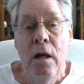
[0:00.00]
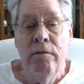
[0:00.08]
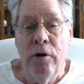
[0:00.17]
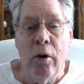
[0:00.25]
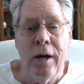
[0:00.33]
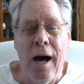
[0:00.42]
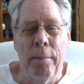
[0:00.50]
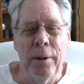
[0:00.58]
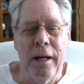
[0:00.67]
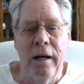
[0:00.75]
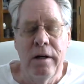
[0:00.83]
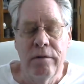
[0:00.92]
Very
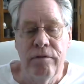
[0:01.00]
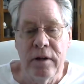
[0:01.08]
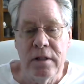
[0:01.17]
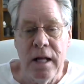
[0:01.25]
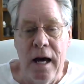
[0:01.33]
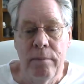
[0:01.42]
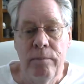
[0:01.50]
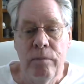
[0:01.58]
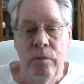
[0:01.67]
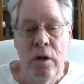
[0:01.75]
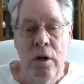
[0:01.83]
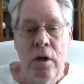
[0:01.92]
complicated to fix that.
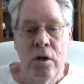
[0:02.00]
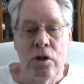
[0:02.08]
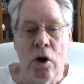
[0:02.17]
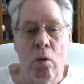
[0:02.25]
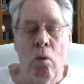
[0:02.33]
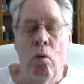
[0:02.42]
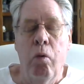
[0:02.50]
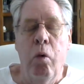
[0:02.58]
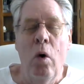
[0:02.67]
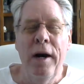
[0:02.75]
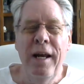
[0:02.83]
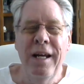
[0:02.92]
So
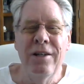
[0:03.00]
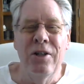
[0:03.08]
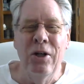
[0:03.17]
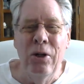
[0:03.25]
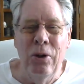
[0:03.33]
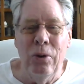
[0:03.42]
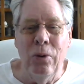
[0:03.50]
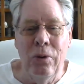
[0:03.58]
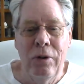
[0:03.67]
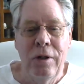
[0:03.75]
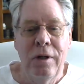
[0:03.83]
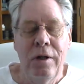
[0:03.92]
what do?
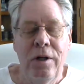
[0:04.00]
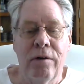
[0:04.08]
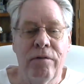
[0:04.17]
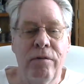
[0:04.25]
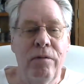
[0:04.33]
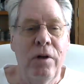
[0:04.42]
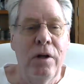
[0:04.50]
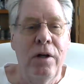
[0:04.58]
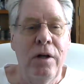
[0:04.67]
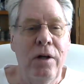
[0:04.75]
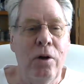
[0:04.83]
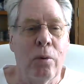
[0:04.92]

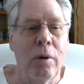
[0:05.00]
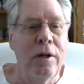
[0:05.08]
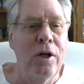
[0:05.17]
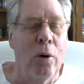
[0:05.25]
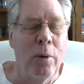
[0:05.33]
You really don't